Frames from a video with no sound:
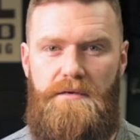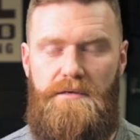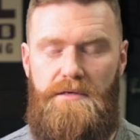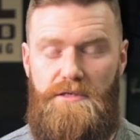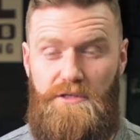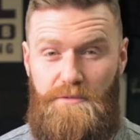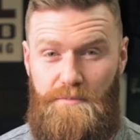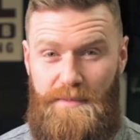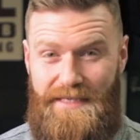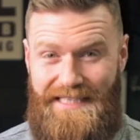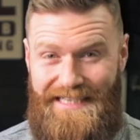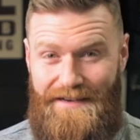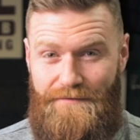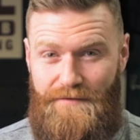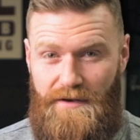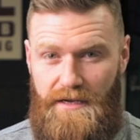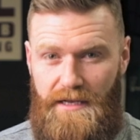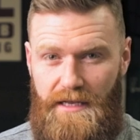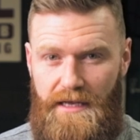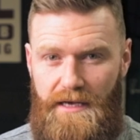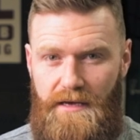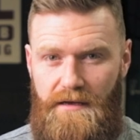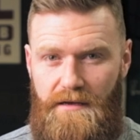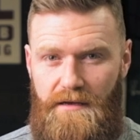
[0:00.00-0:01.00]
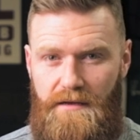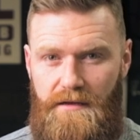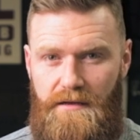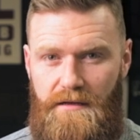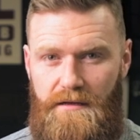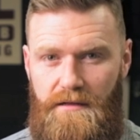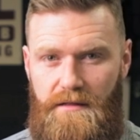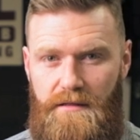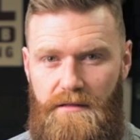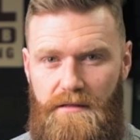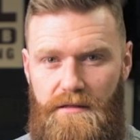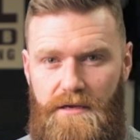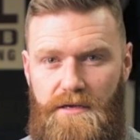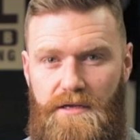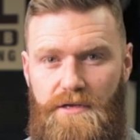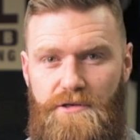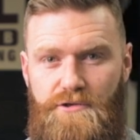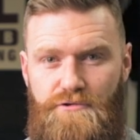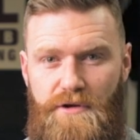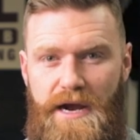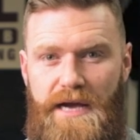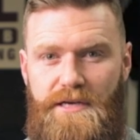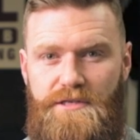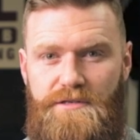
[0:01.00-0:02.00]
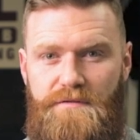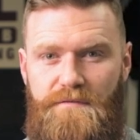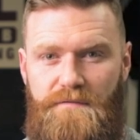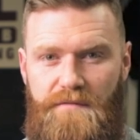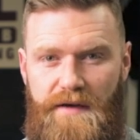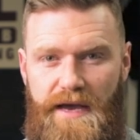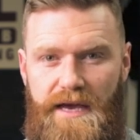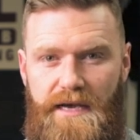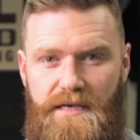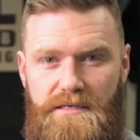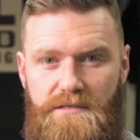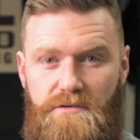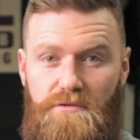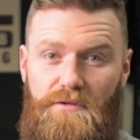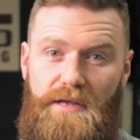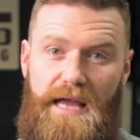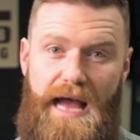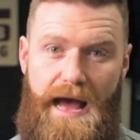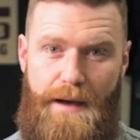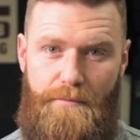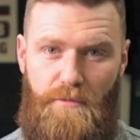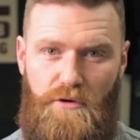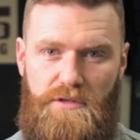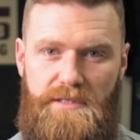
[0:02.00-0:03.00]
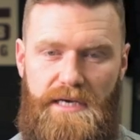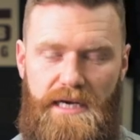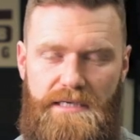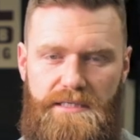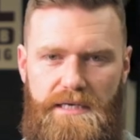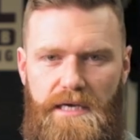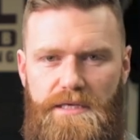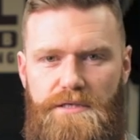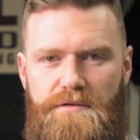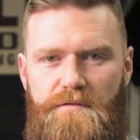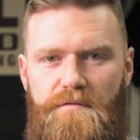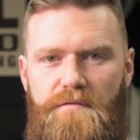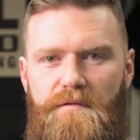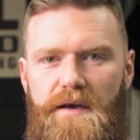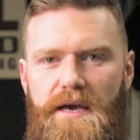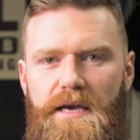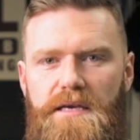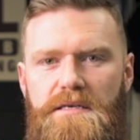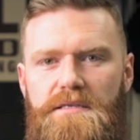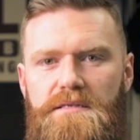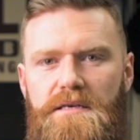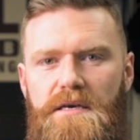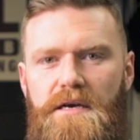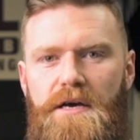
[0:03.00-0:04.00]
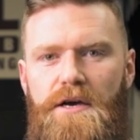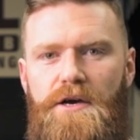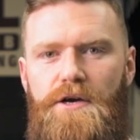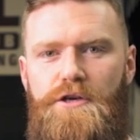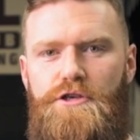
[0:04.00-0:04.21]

Specifically, the contraction phase, the amortization phase,